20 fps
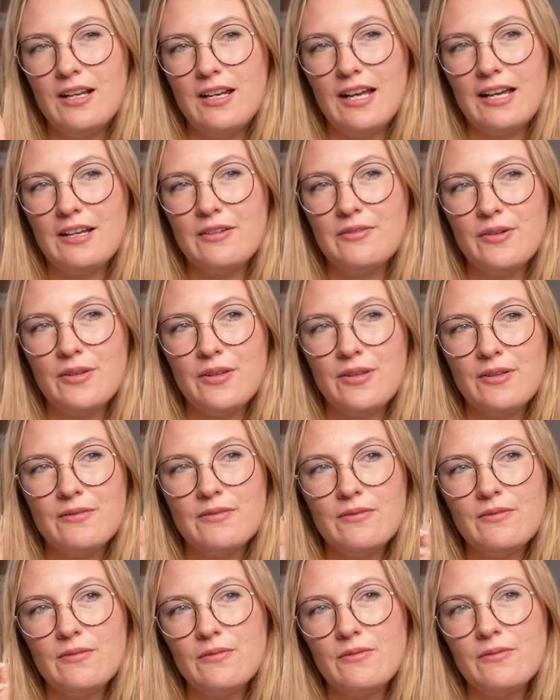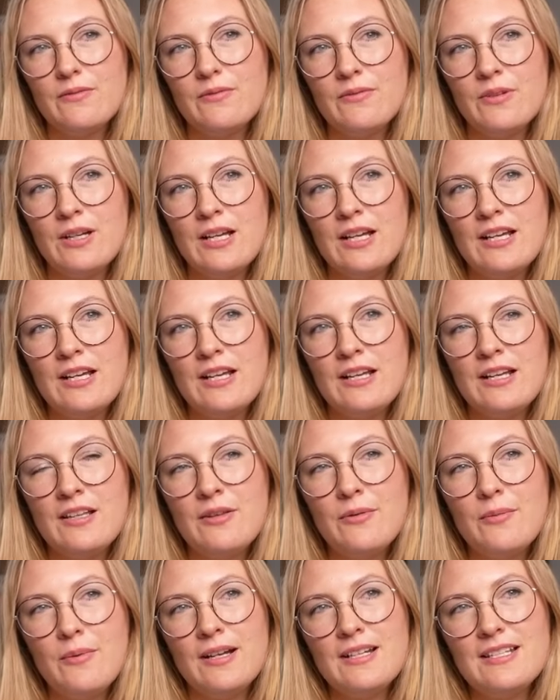Like for
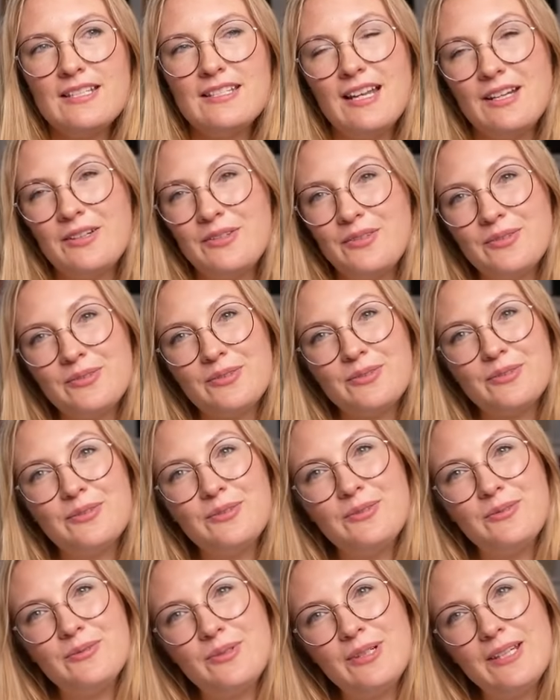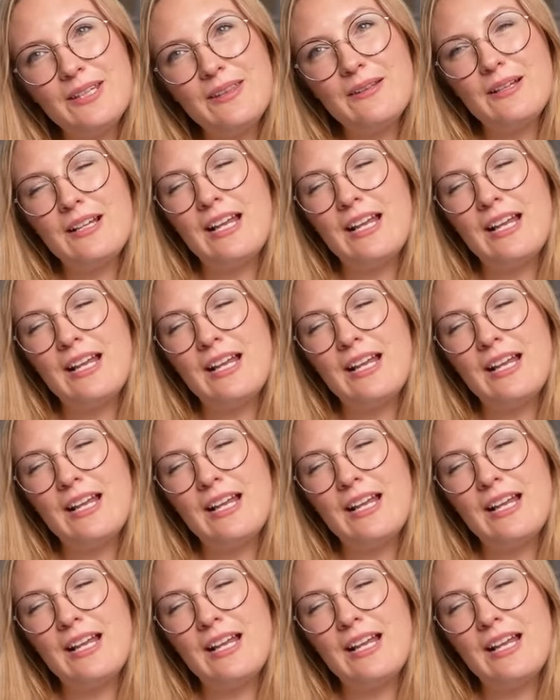the ones that grew with,